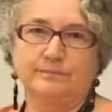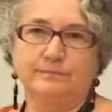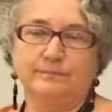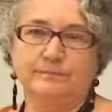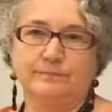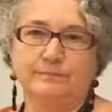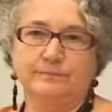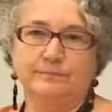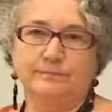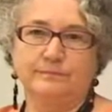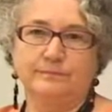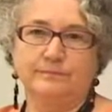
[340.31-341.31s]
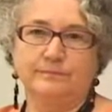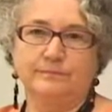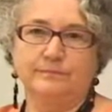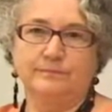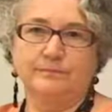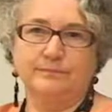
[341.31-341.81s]

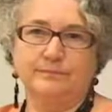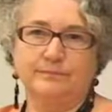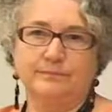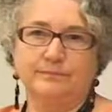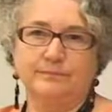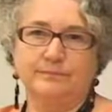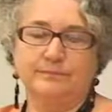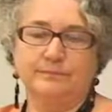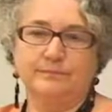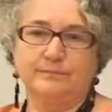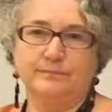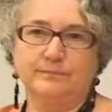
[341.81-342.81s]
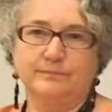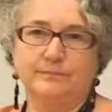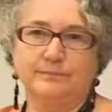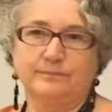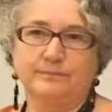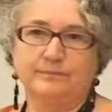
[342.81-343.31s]

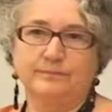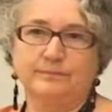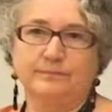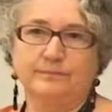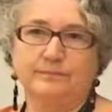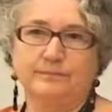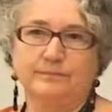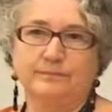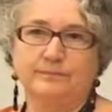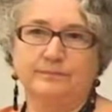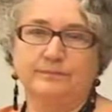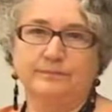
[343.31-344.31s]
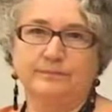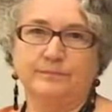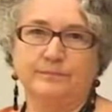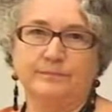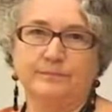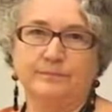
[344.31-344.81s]

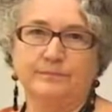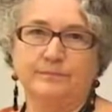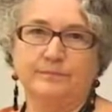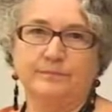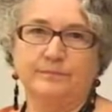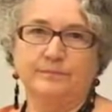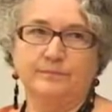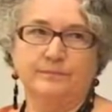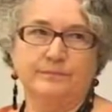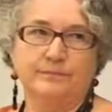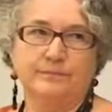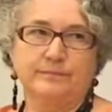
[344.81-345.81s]
(not speaking)